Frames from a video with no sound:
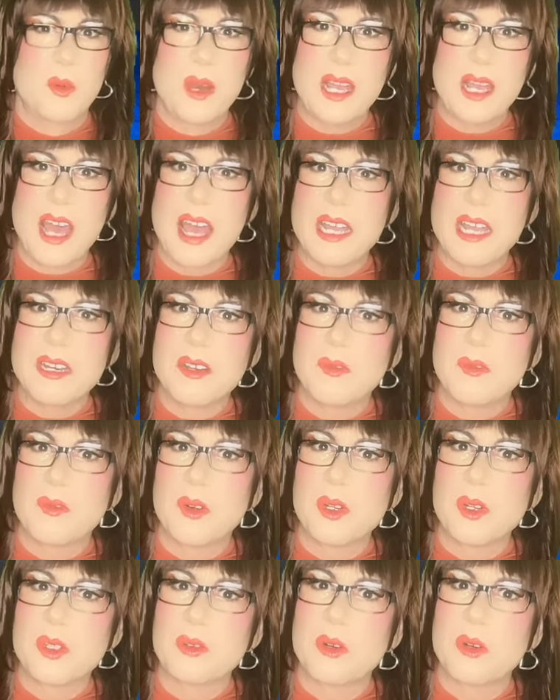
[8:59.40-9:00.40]
What kind of
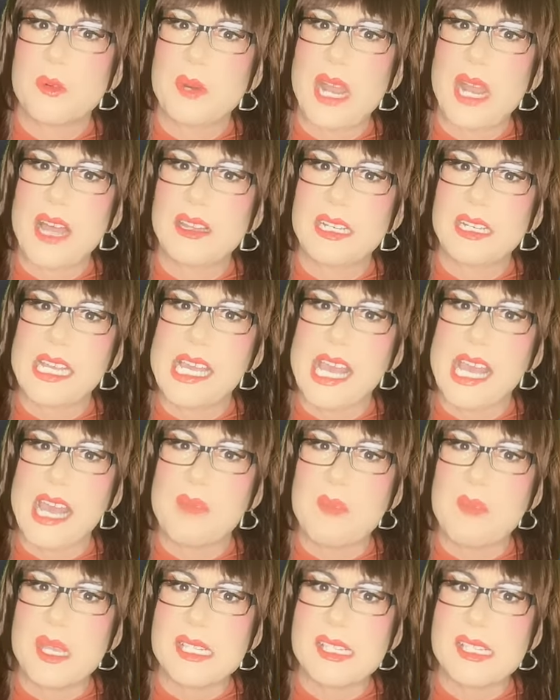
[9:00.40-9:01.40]
virtual reality
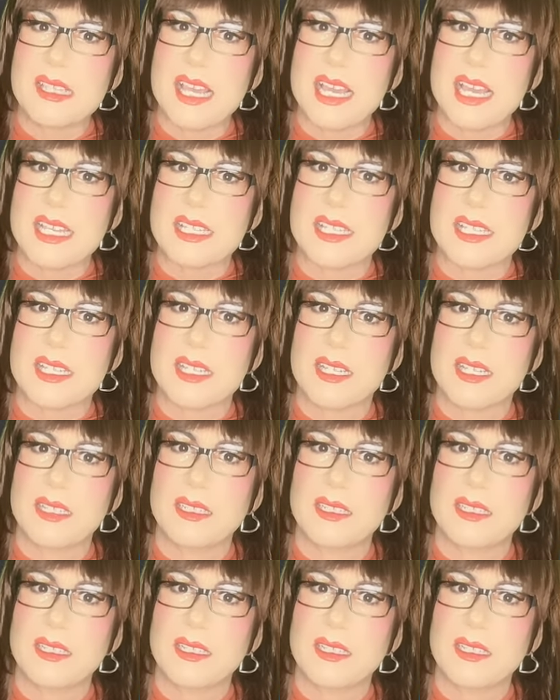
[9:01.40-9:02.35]
game is this?